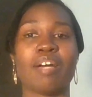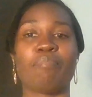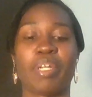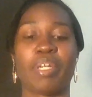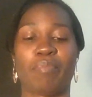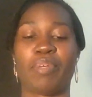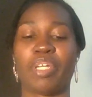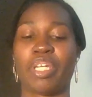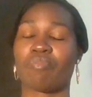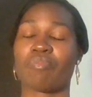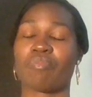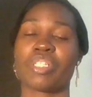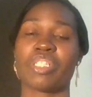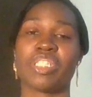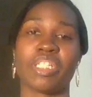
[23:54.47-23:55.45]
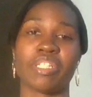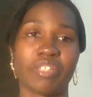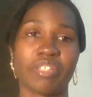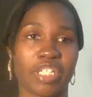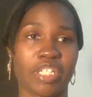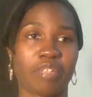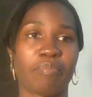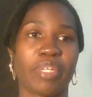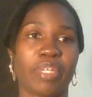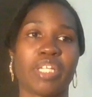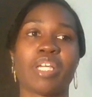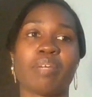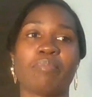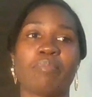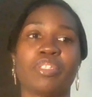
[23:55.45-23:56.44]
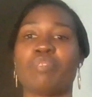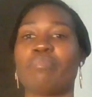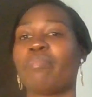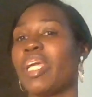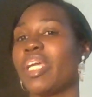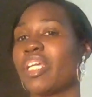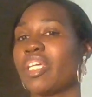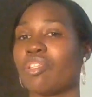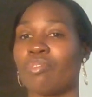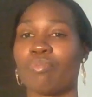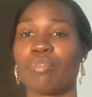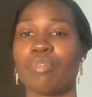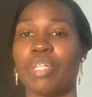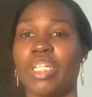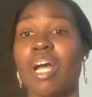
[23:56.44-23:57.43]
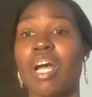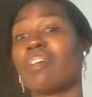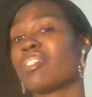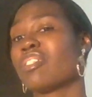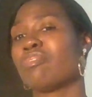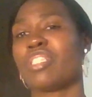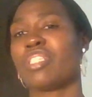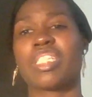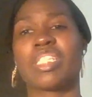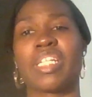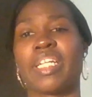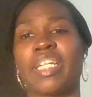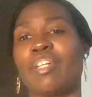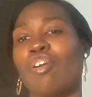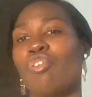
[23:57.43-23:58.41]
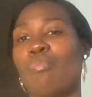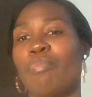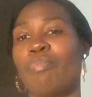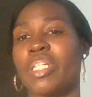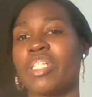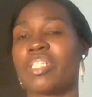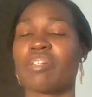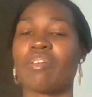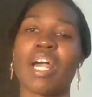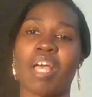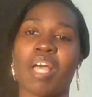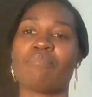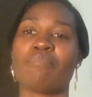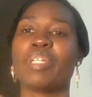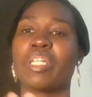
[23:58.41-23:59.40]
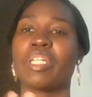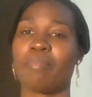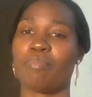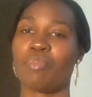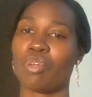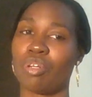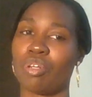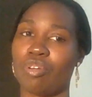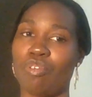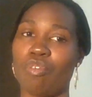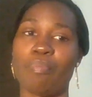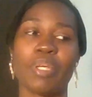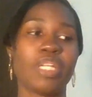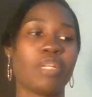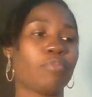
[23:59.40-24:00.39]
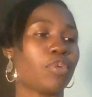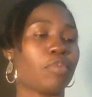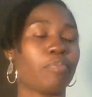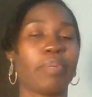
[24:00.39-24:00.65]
But being resilient and being able to make it through, and also just staying open. So I've become more open and more